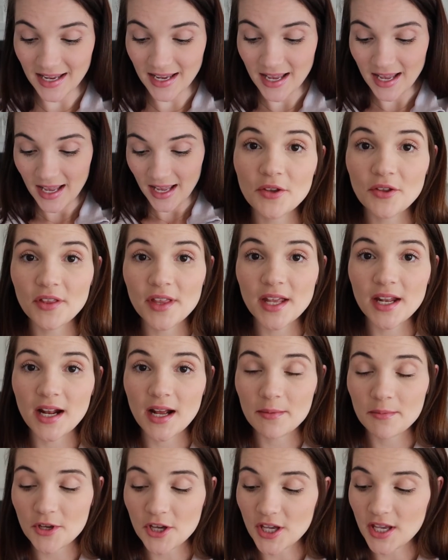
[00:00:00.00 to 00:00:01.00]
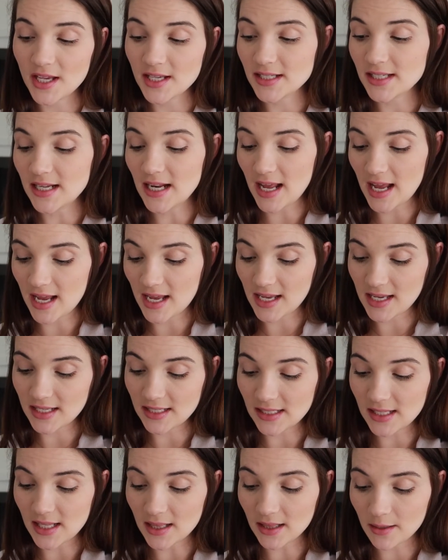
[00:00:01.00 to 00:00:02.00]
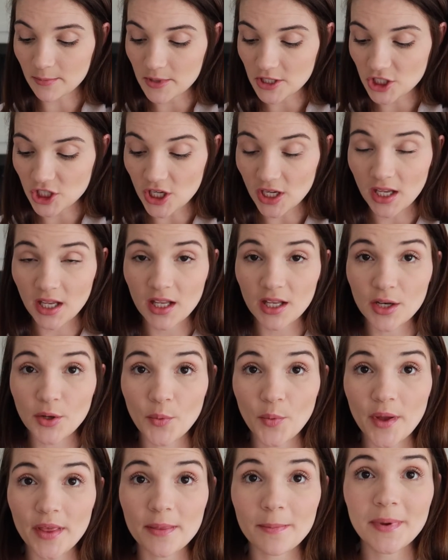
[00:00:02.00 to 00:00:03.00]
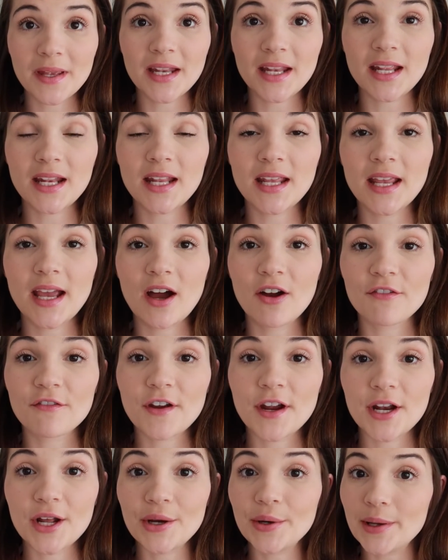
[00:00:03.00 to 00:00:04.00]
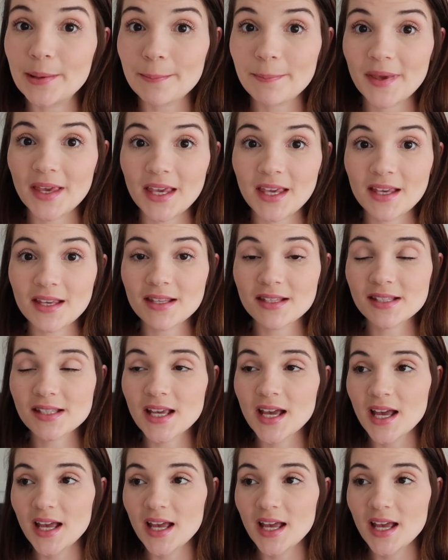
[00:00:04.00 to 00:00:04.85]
The meal that I'm cooking today is the lemon chicken with penne, alfredo, and peas.